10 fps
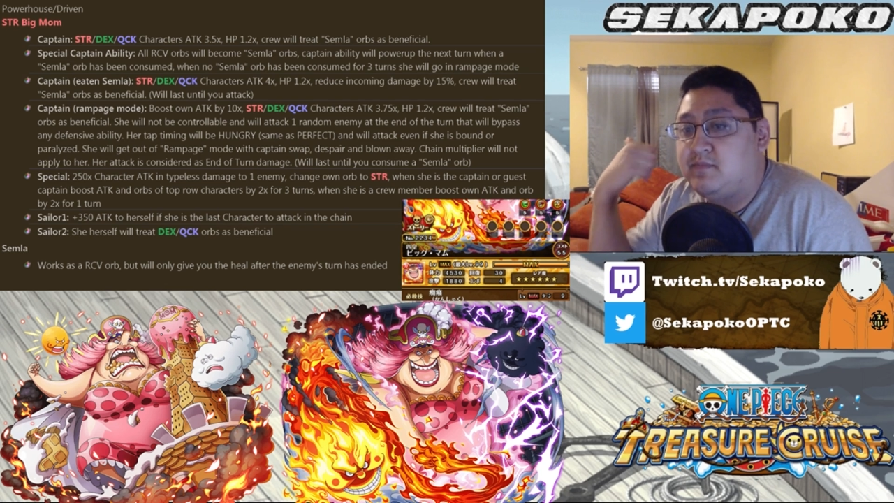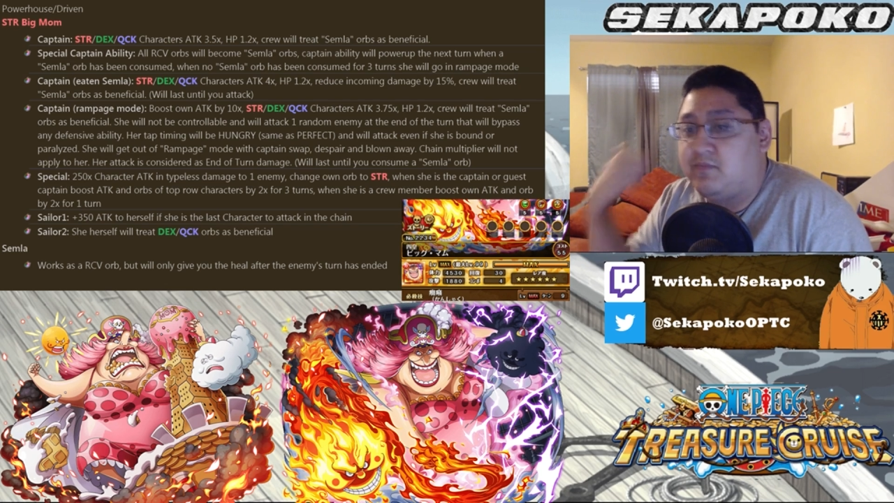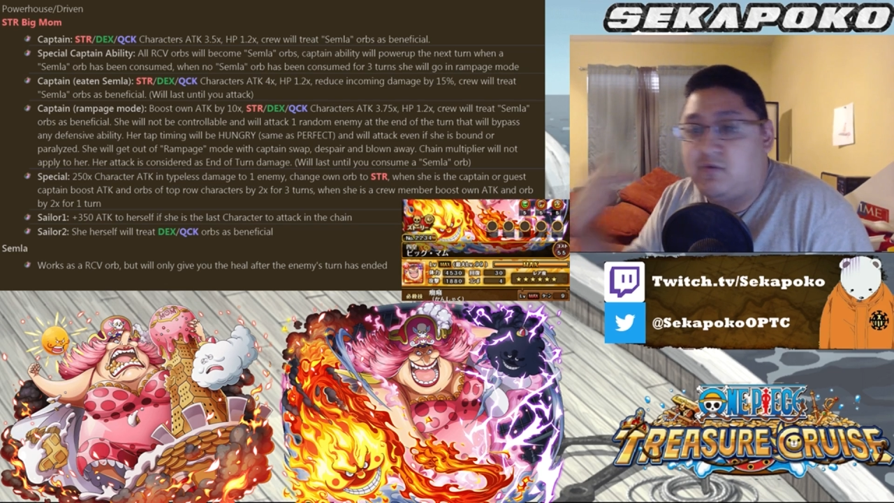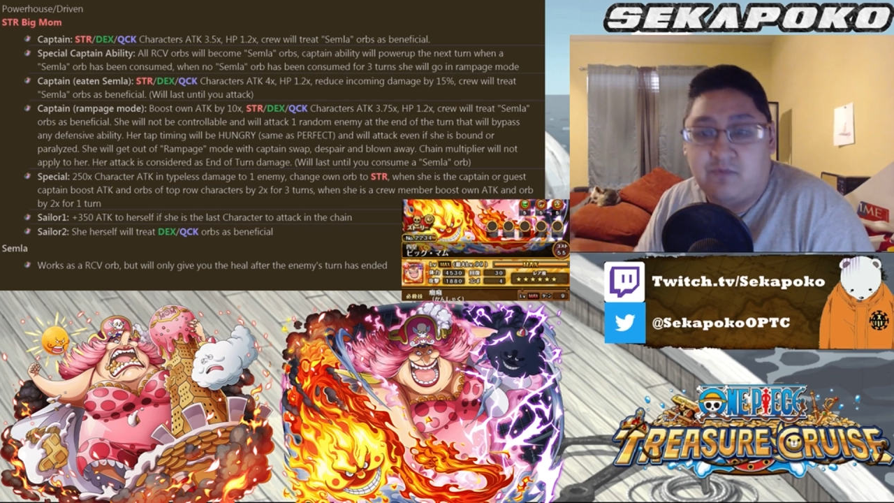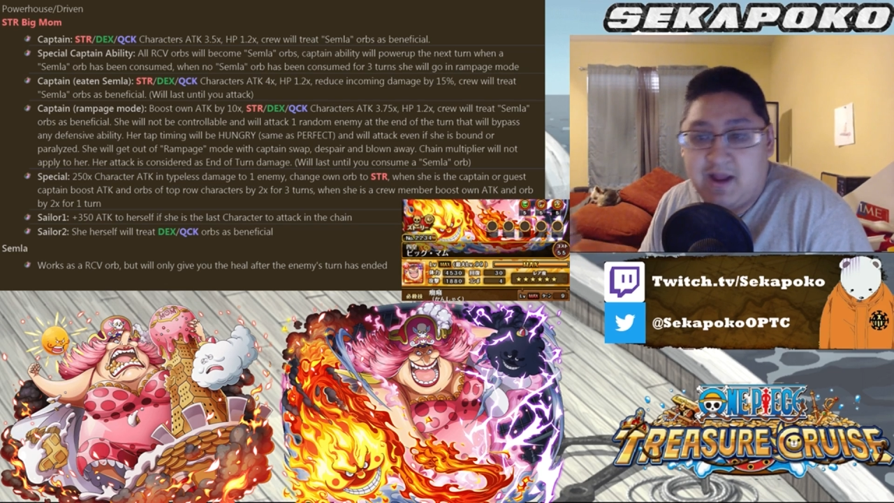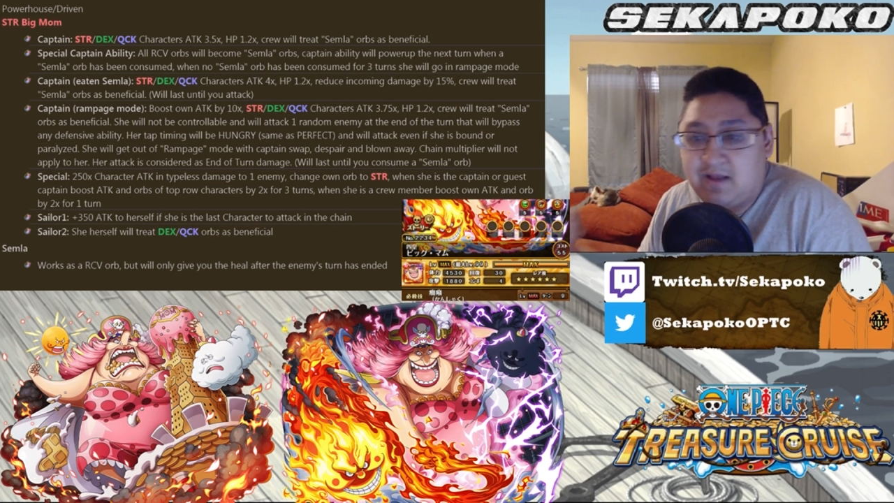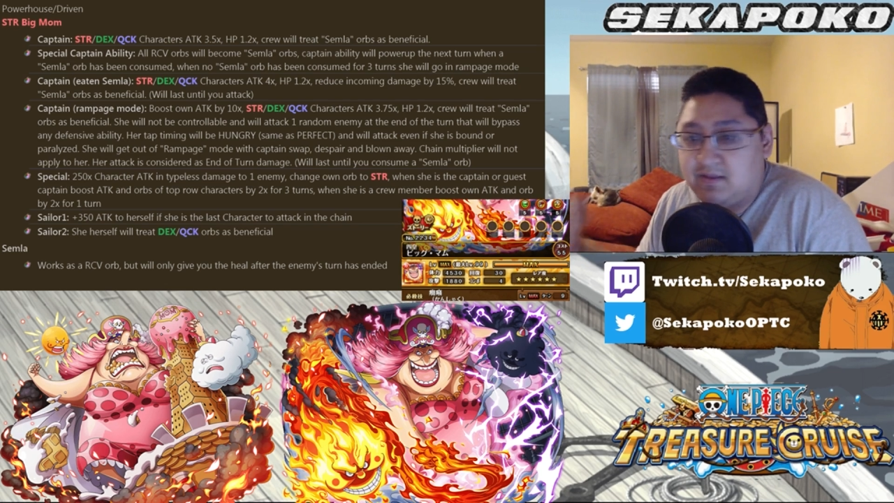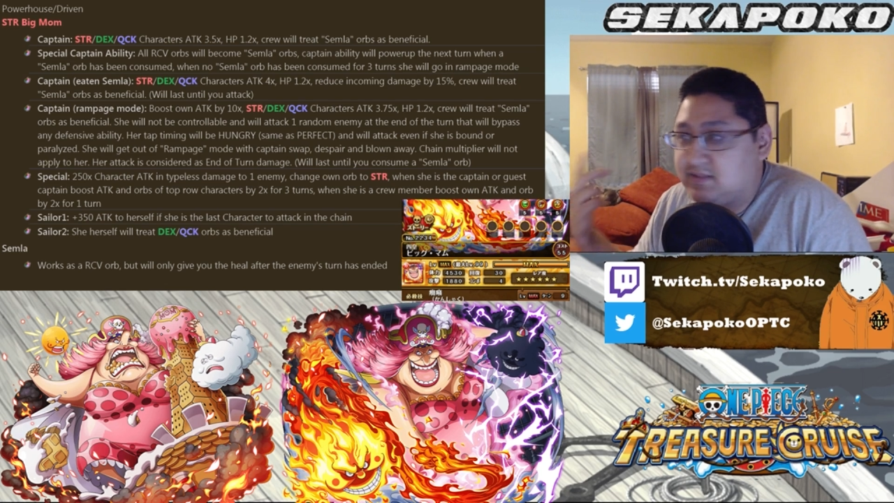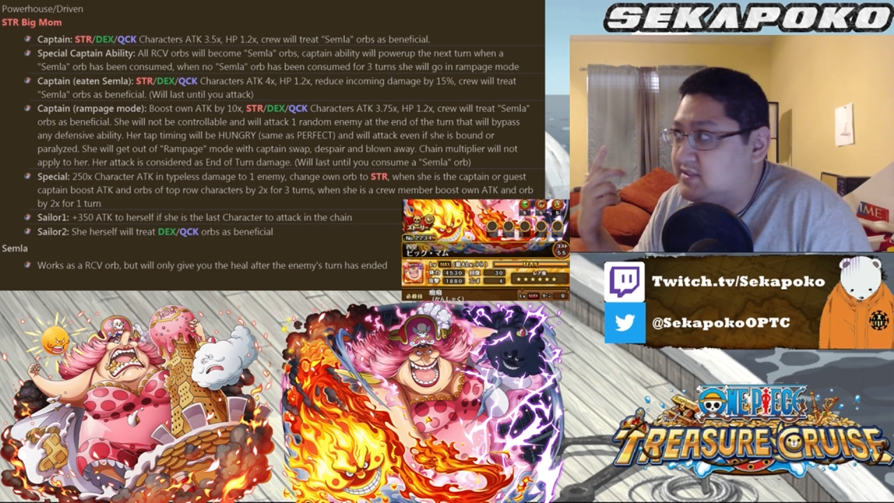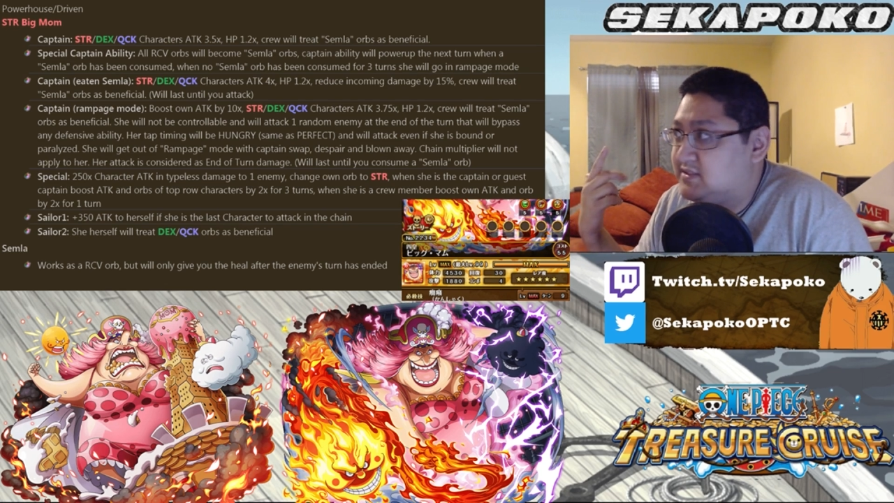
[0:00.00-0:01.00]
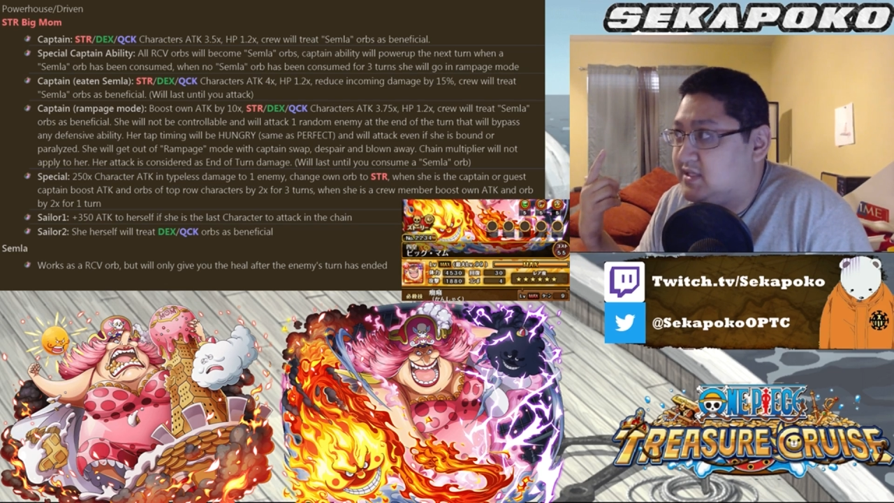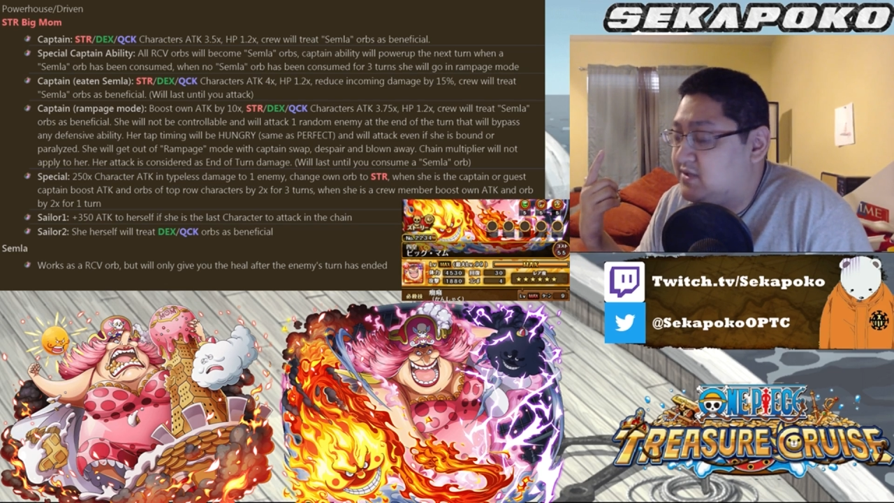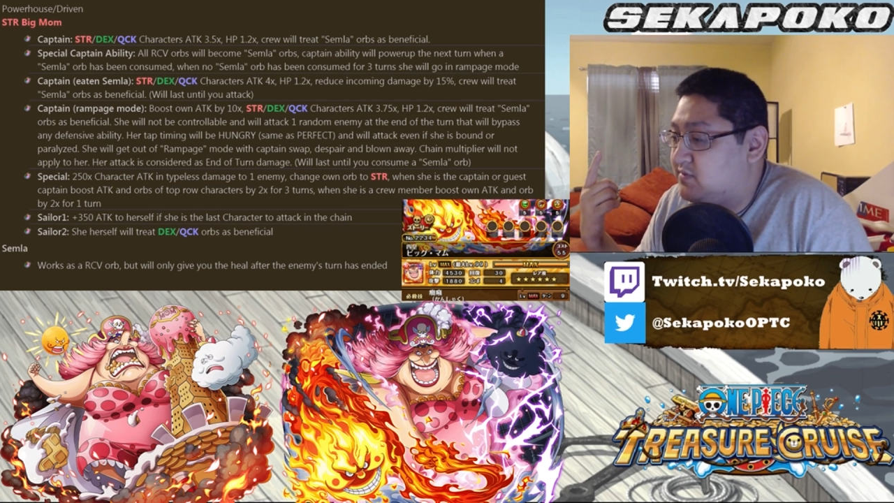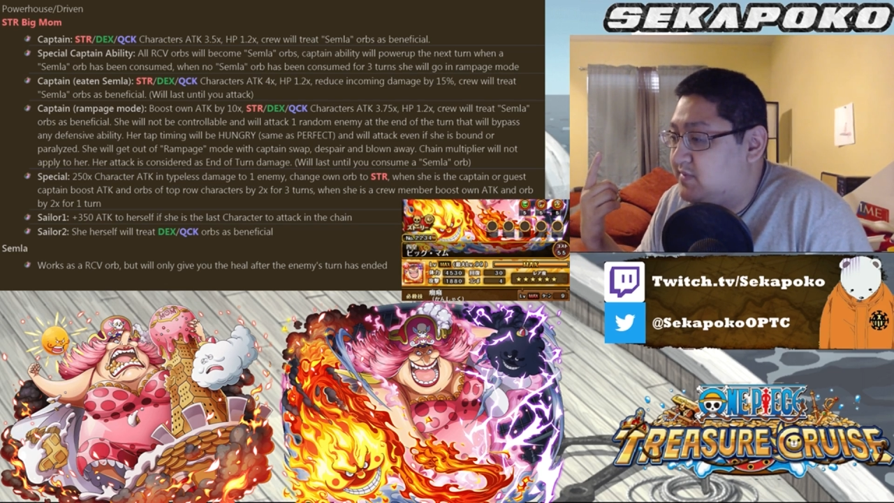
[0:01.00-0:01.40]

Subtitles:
paralysis that would